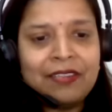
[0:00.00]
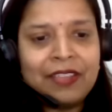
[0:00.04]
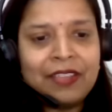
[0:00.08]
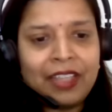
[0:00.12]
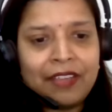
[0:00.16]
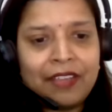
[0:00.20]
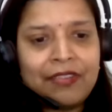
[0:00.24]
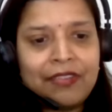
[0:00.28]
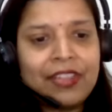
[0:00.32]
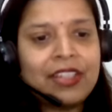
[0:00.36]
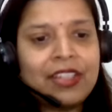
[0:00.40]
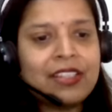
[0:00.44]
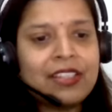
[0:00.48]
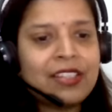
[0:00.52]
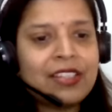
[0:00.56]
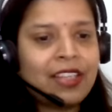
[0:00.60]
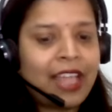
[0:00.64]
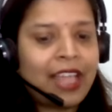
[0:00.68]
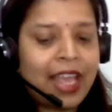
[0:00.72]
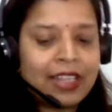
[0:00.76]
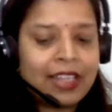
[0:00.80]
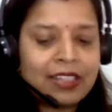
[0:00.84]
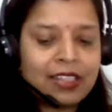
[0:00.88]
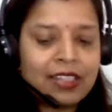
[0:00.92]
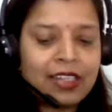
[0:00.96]
If it is
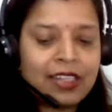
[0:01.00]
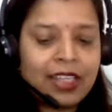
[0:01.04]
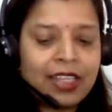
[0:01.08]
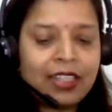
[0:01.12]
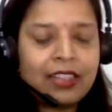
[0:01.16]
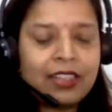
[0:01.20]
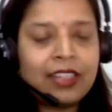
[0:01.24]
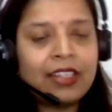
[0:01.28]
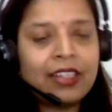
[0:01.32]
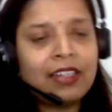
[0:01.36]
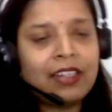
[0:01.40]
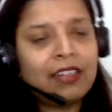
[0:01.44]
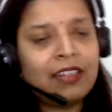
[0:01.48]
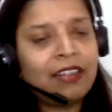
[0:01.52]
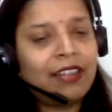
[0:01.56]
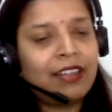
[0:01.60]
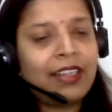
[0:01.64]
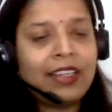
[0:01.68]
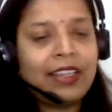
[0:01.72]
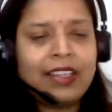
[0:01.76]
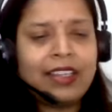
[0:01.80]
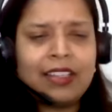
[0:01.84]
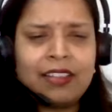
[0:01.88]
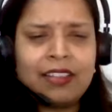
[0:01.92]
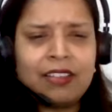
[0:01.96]
acidic, then
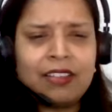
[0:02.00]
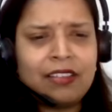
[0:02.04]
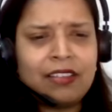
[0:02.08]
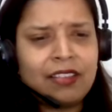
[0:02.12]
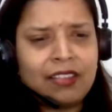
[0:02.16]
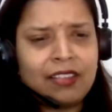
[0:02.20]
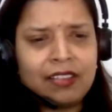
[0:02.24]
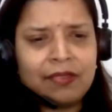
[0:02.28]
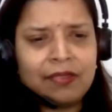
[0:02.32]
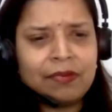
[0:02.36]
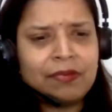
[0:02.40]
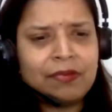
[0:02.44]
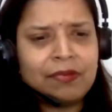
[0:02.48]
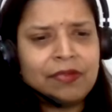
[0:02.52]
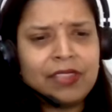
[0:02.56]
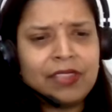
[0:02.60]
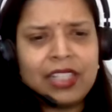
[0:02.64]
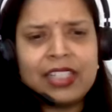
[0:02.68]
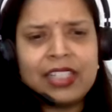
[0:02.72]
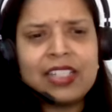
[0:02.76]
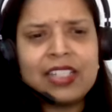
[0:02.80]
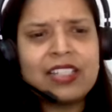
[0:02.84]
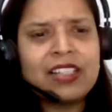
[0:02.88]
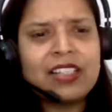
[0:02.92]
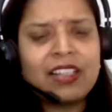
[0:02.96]

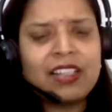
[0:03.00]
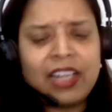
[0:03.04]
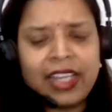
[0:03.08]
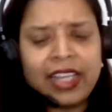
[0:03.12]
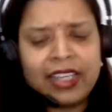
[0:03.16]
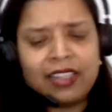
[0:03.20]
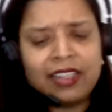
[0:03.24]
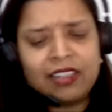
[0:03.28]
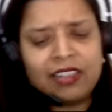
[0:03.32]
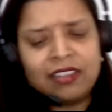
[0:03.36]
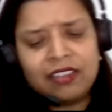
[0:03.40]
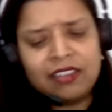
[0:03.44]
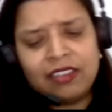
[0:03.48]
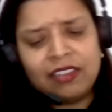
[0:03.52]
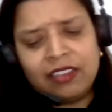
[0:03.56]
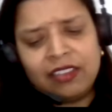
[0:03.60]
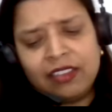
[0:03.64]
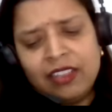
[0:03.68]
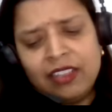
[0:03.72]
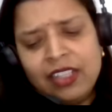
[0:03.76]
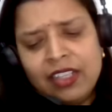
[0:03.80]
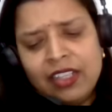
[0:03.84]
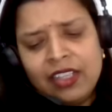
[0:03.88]
it is a